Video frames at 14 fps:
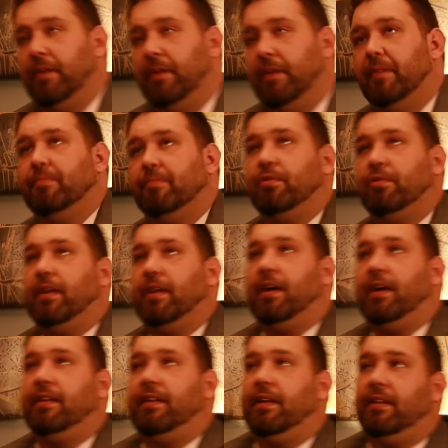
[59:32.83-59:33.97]
Um, so
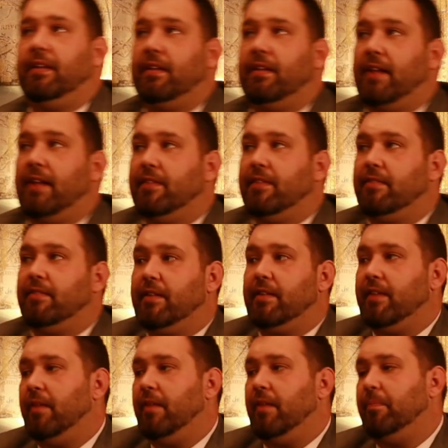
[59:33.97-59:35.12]
that I, I think that that's that's
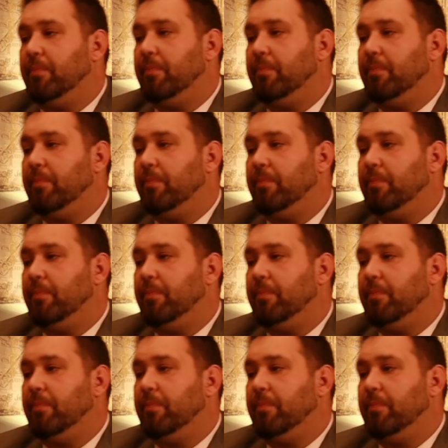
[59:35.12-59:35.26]
kind of